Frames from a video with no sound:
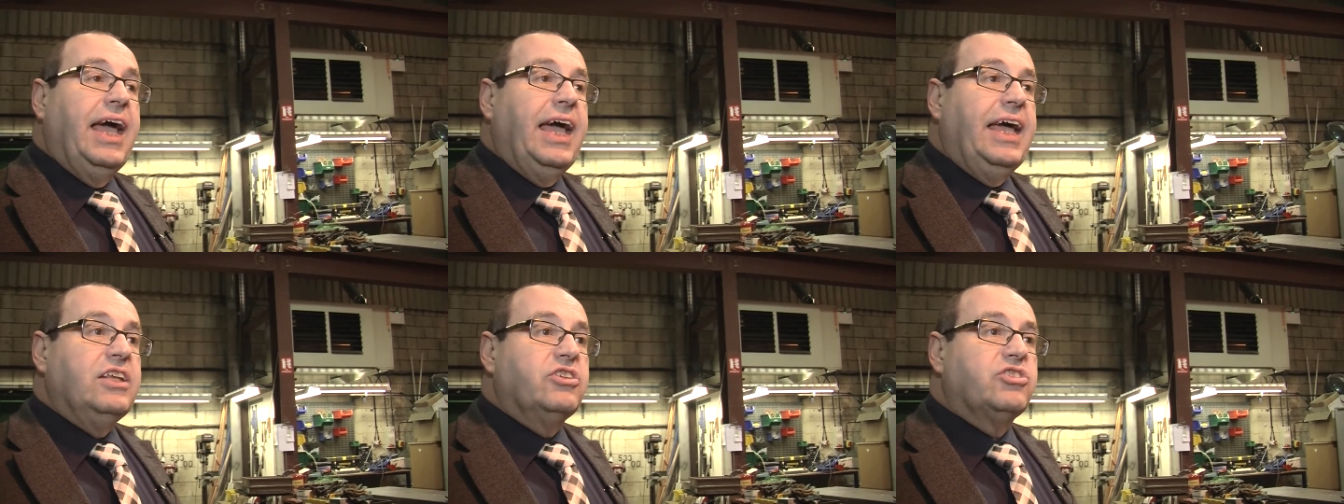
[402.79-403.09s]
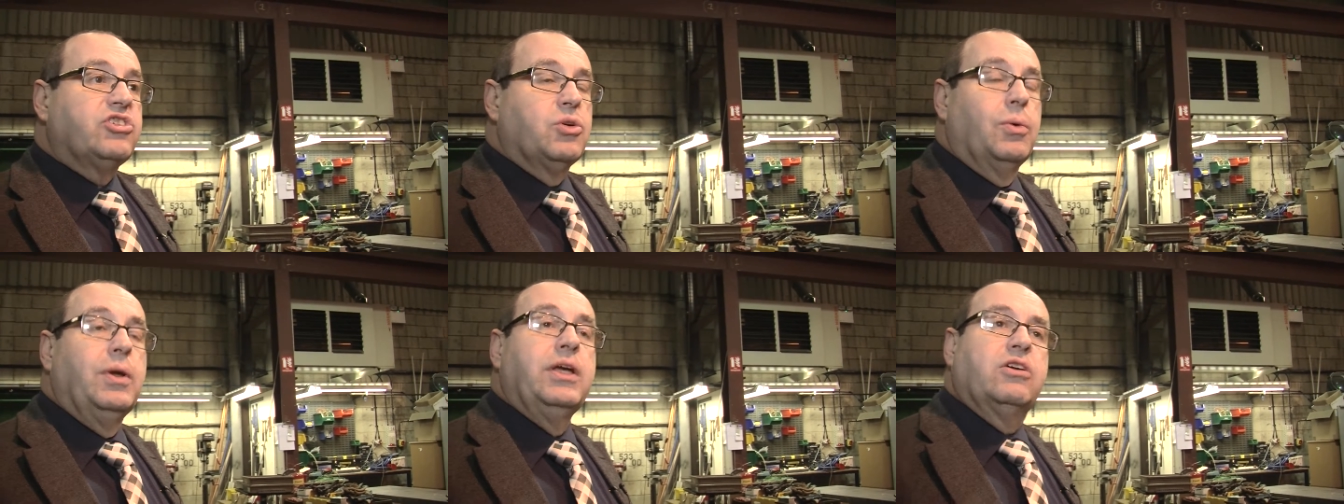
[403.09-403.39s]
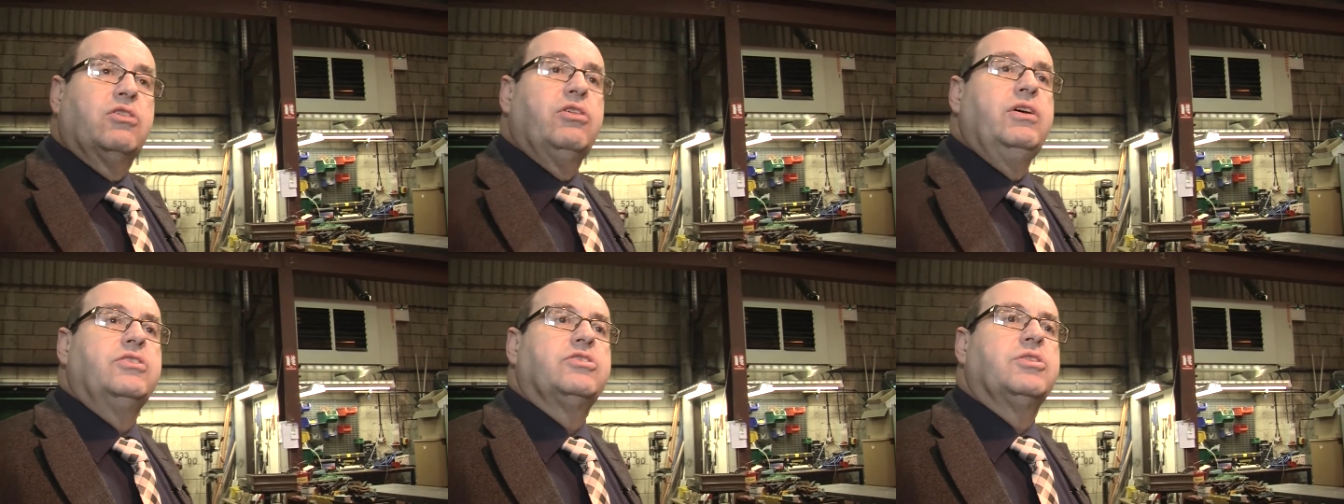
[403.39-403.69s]
it's to
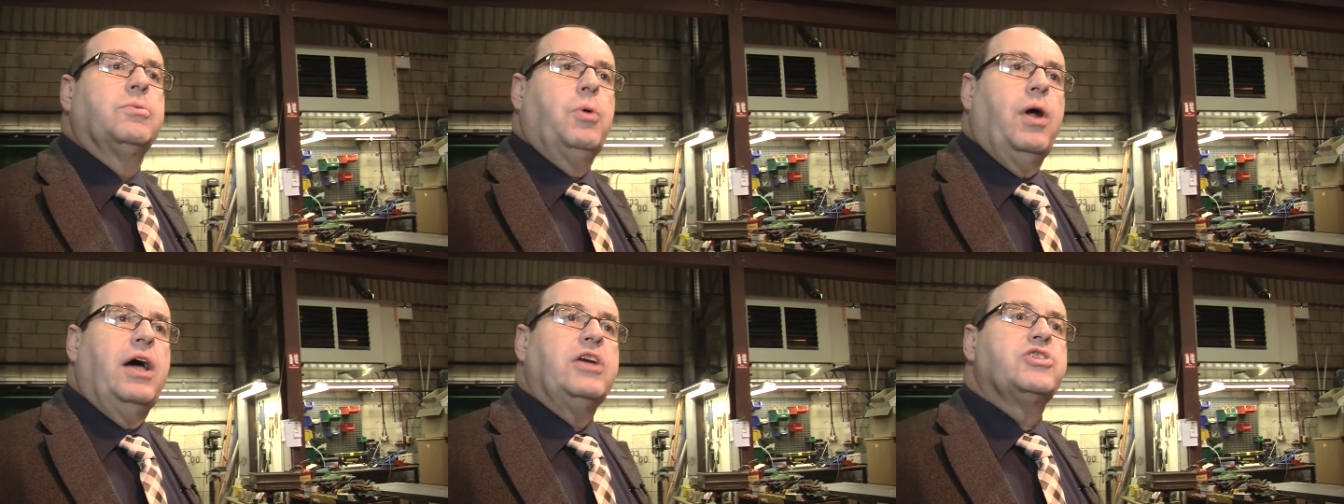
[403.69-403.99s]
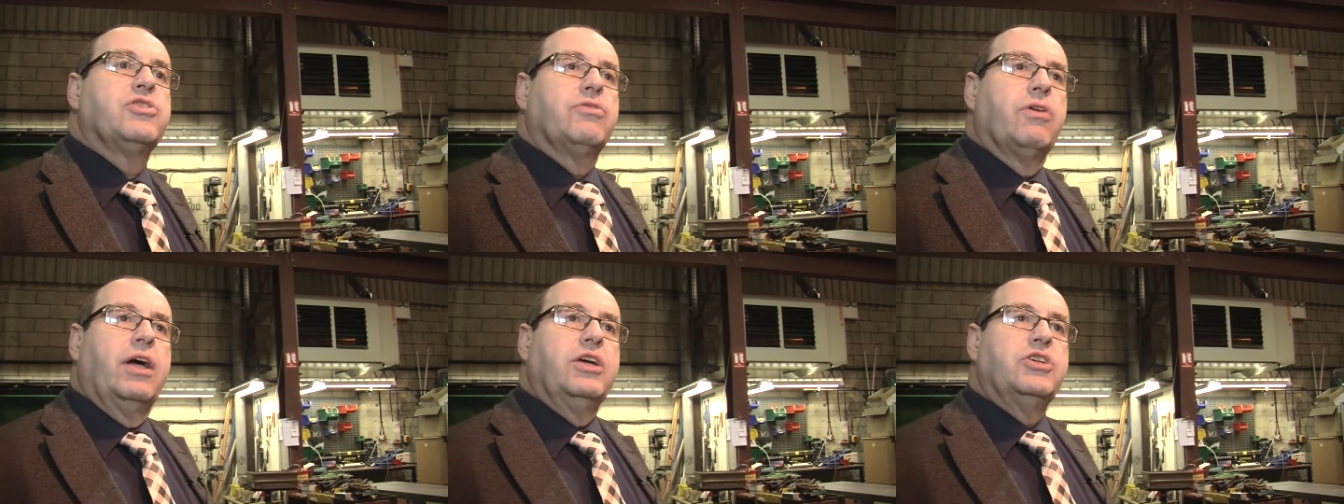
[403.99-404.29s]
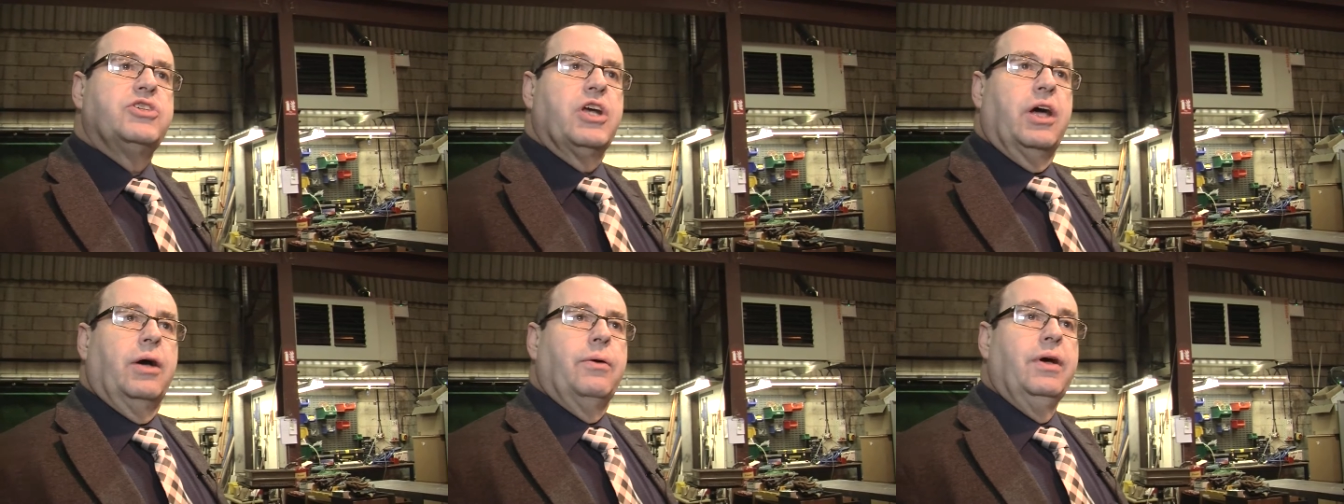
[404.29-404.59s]
increase the pressure
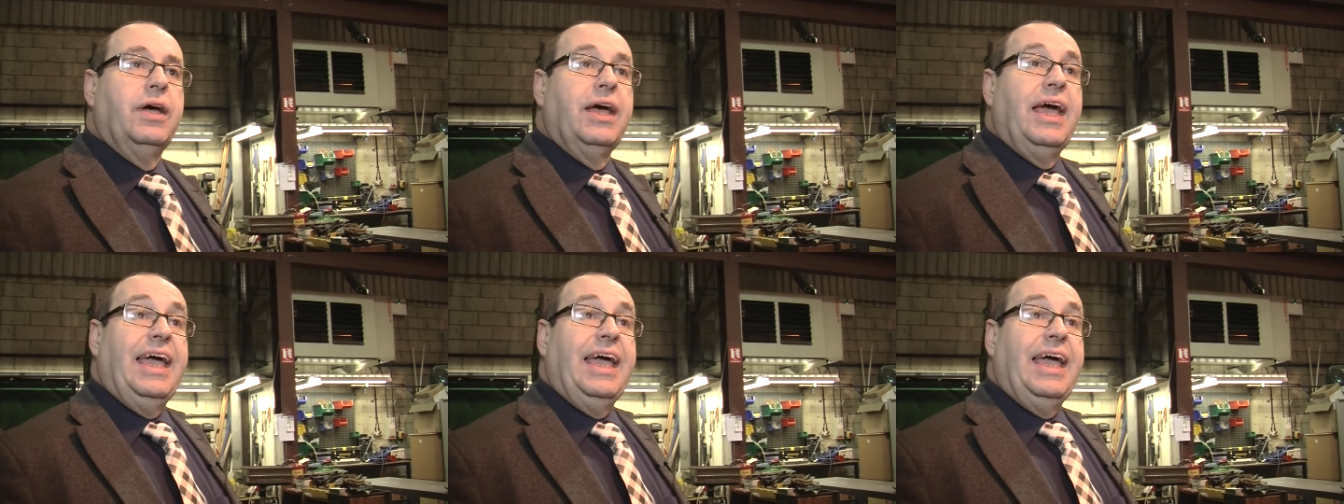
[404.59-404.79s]
ratio.